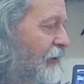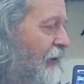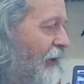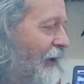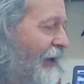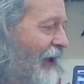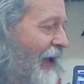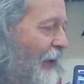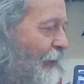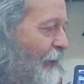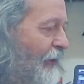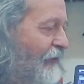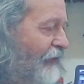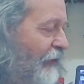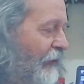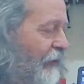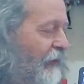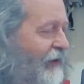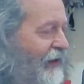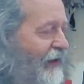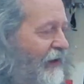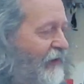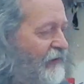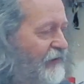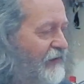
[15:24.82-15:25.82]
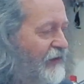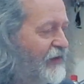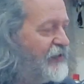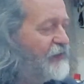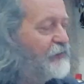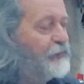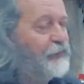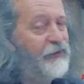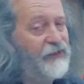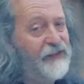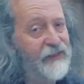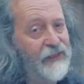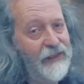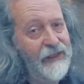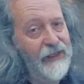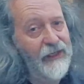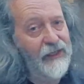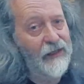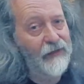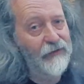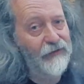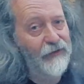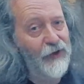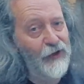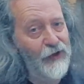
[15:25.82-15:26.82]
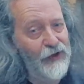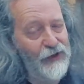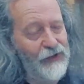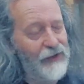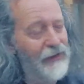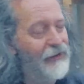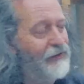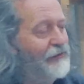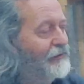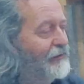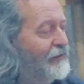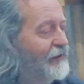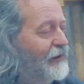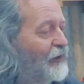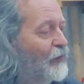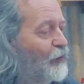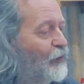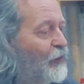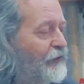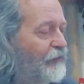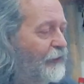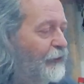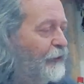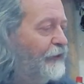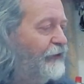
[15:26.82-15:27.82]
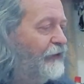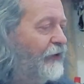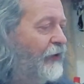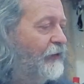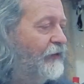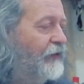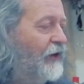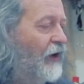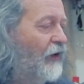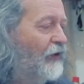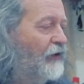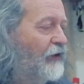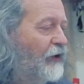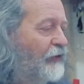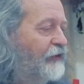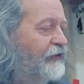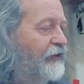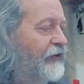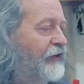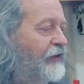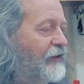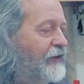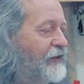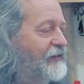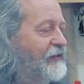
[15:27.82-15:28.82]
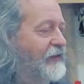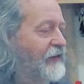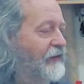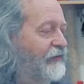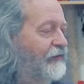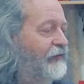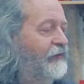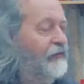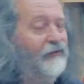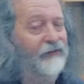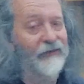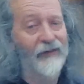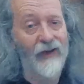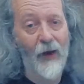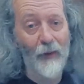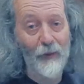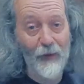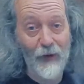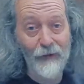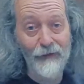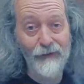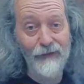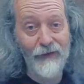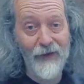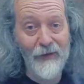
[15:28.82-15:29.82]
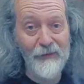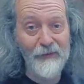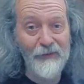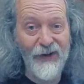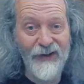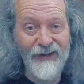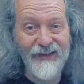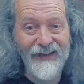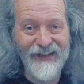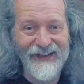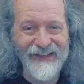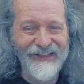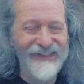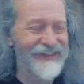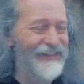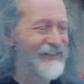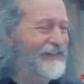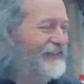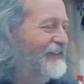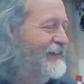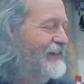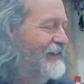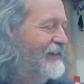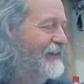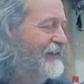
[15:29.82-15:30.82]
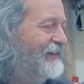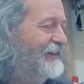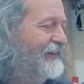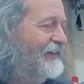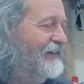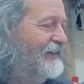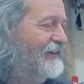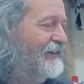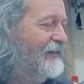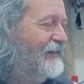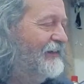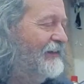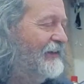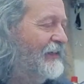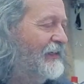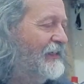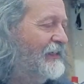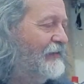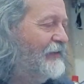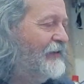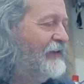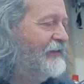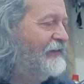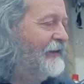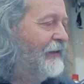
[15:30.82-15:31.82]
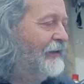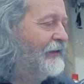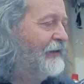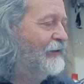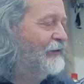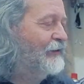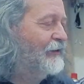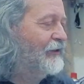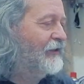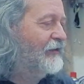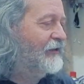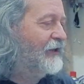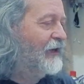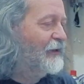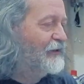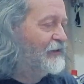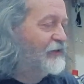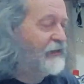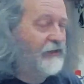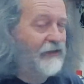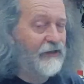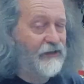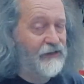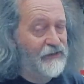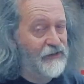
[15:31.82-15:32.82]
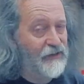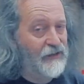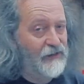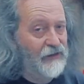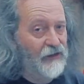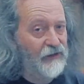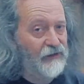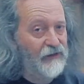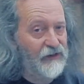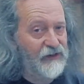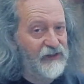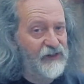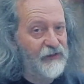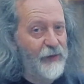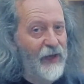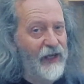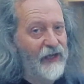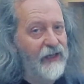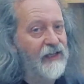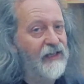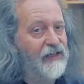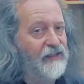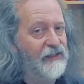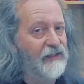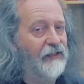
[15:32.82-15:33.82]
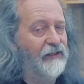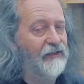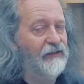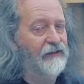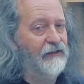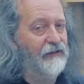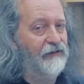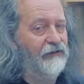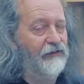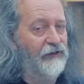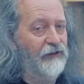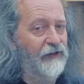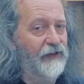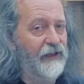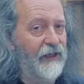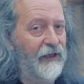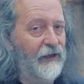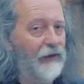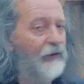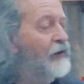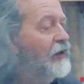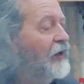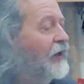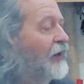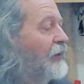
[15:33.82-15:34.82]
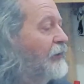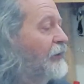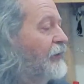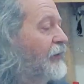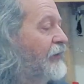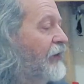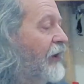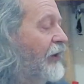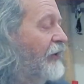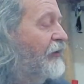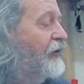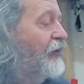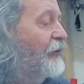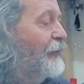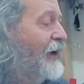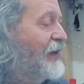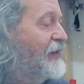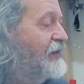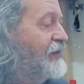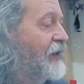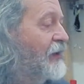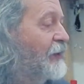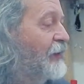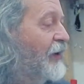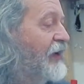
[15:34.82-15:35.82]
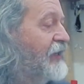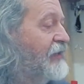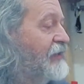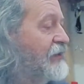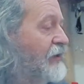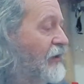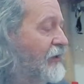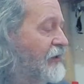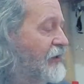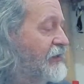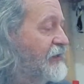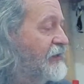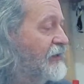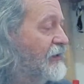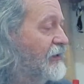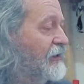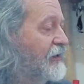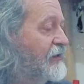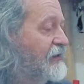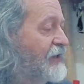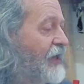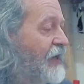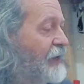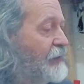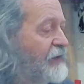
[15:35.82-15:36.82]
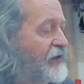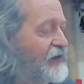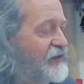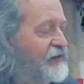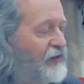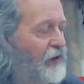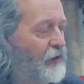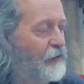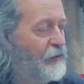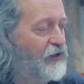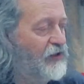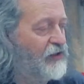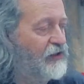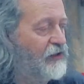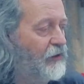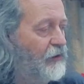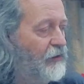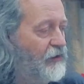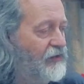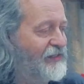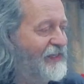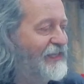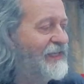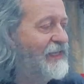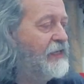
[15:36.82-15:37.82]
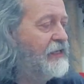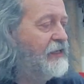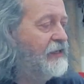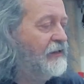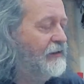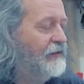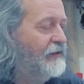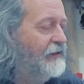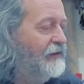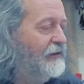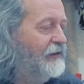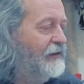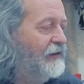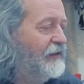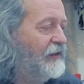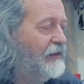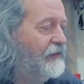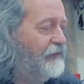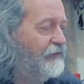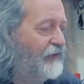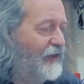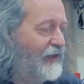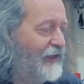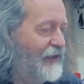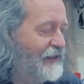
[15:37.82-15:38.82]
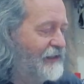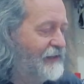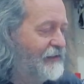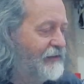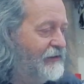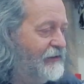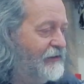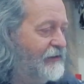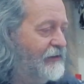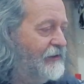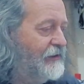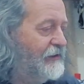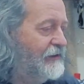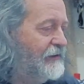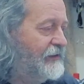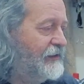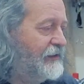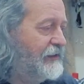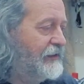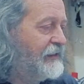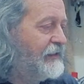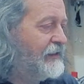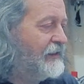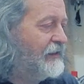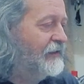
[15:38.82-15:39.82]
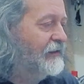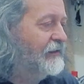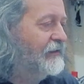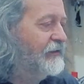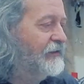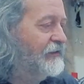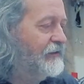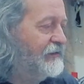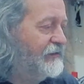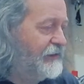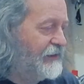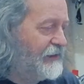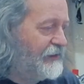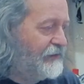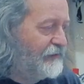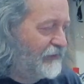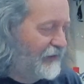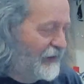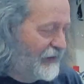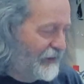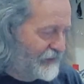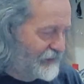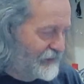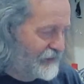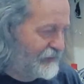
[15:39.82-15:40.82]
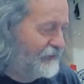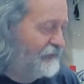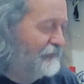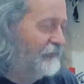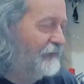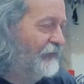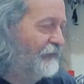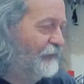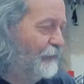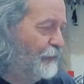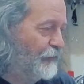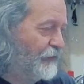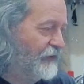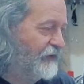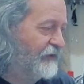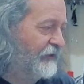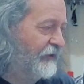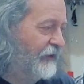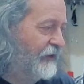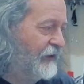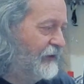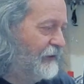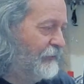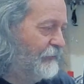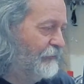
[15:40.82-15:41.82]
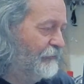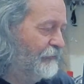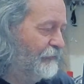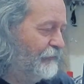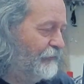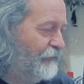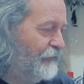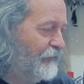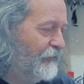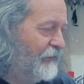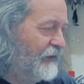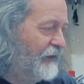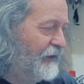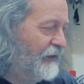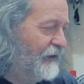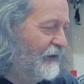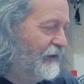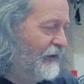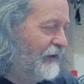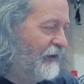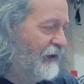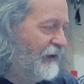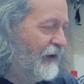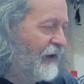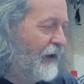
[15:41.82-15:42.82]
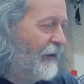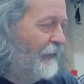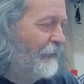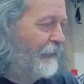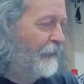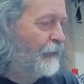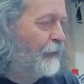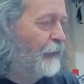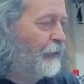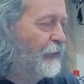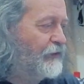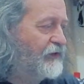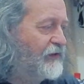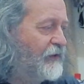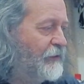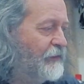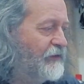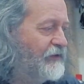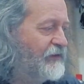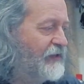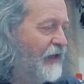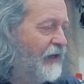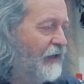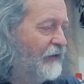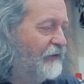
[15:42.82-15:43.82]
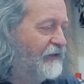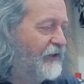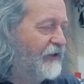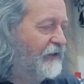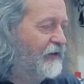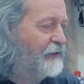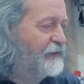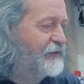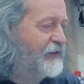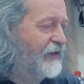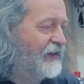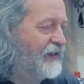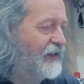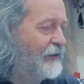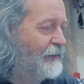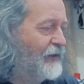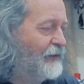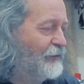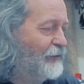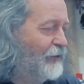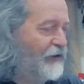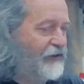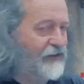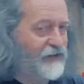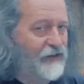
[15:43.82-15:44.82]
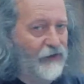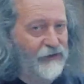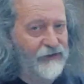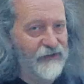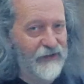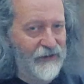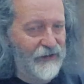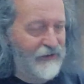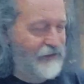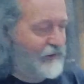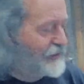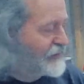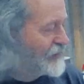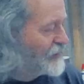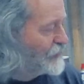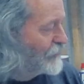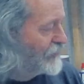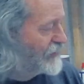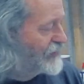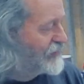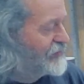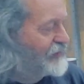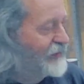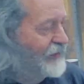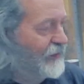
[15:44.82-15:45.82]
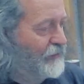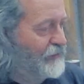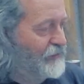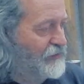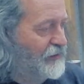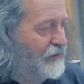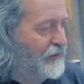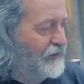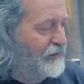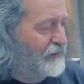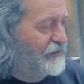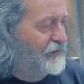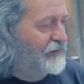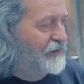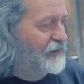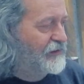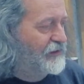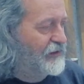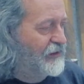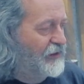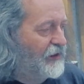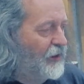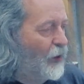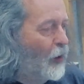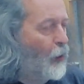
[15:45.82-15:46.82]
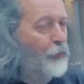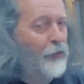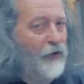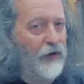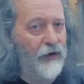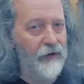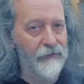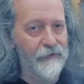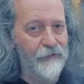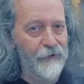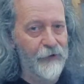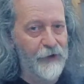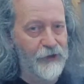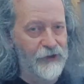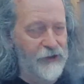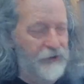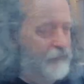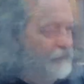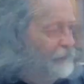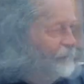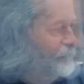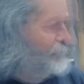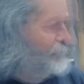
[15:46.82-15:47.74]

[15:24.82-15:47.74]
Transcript: However, in this particular version, we've also got an alternative above in brackets. And if you take a look at those, you can see that the spelling is a little different now, but that chromatic bass line is still the same. This time it's shown as E, E flat, D, D flat before the C. And the chords themselves end up sounding a bit more exotic. This is what this sounds like. This is the upper version.